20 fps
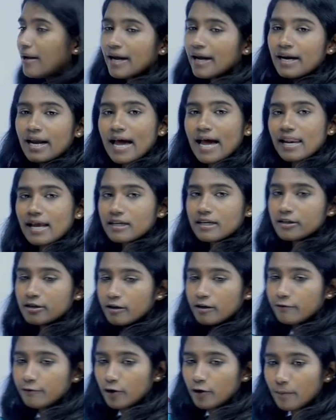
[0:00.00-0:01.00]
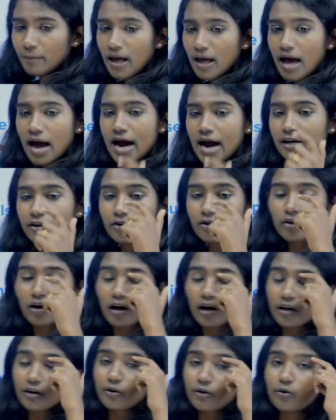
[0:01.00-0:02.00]
be in electric form. And you
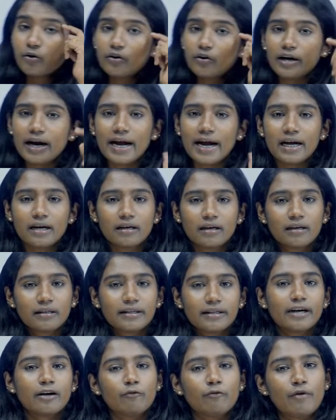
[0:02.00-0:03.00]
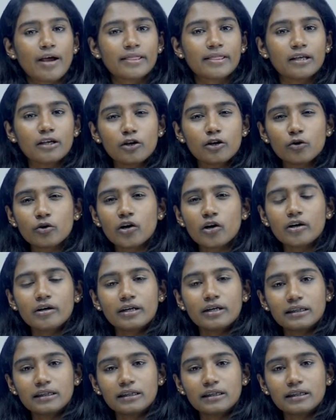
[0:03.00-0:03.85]
all know, right, that when the neuron